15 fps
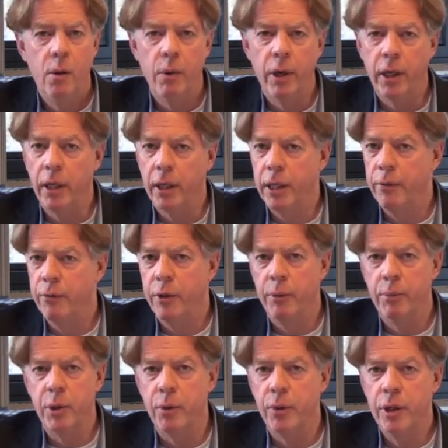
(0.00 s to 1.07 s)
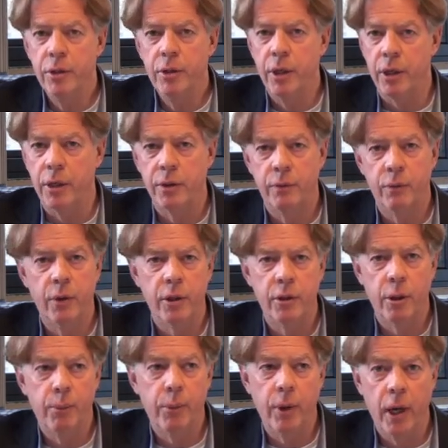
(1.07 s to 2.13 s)
We can give them heuristics, for
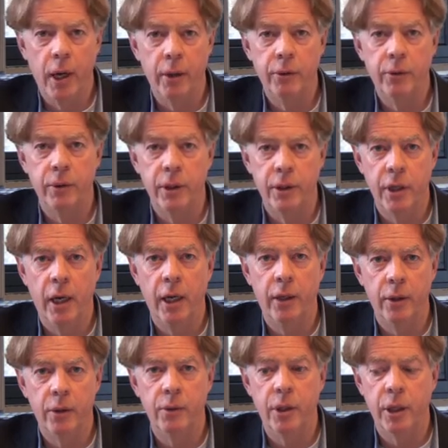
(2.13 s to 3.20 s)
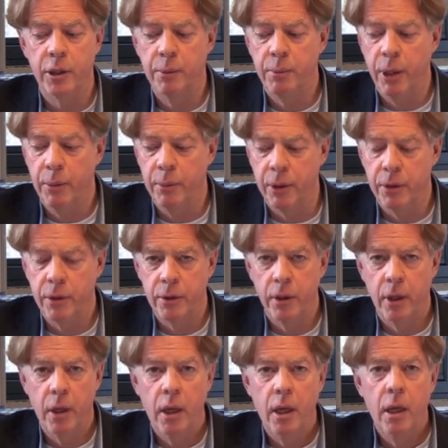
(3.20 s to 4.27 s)
example, how to design a good experiment.
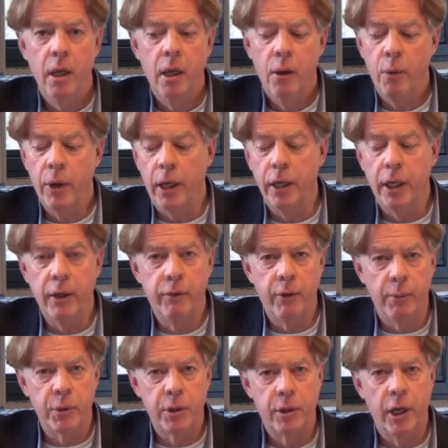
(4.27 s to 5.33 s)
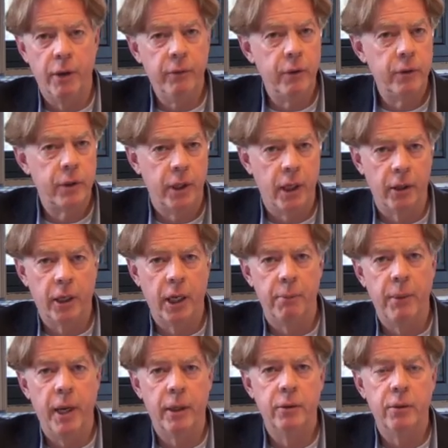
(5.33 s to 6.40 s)
We can give them scaffolds, and I'll
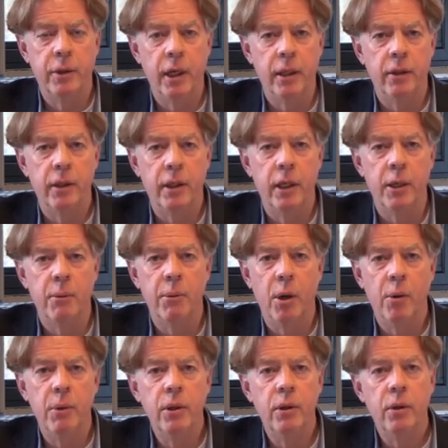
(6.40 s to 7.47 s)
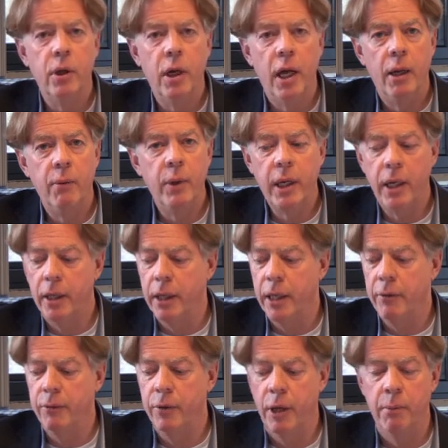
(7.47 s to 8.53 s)
get back to that in a moment. And we can
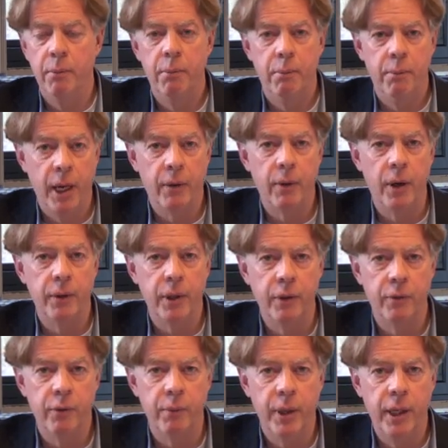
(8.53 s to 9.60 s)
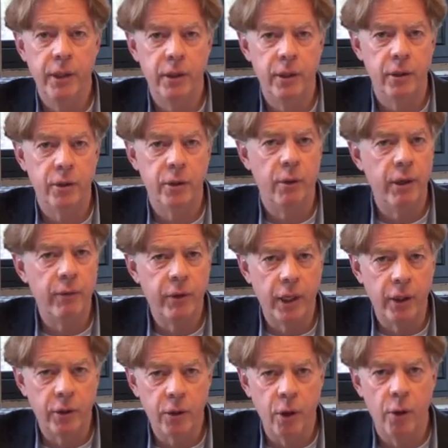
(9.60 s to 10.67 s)
give them background information. So if
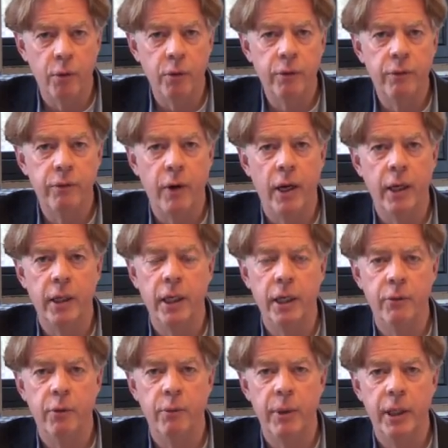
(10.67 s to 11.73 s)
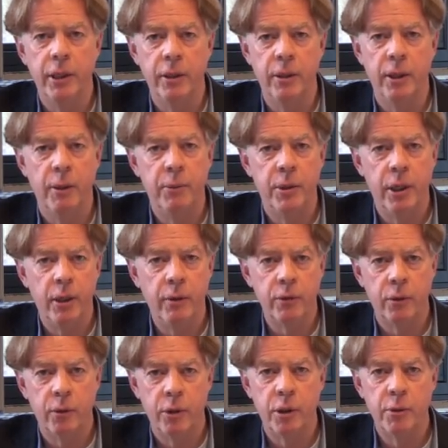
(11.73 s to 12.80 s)
they don't find the information
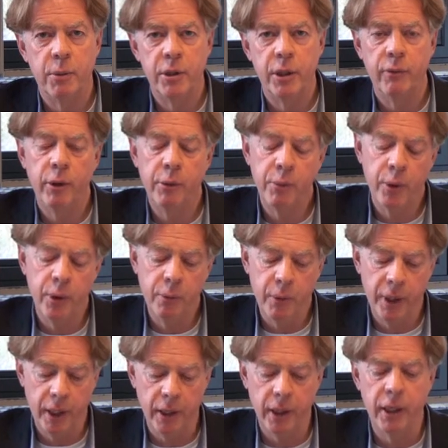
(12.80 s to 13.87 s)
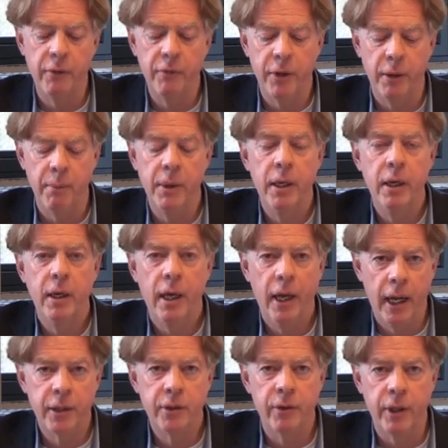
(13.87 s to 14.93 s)
themselves on a specific point, we can give them
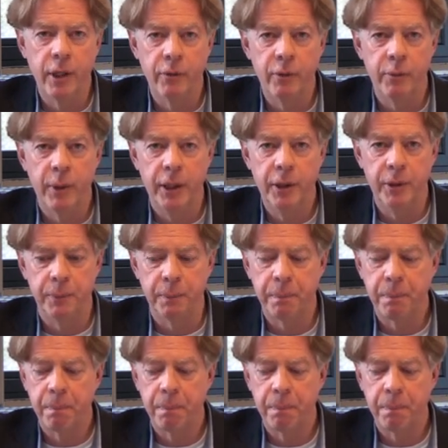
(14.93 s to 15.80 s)
extra information.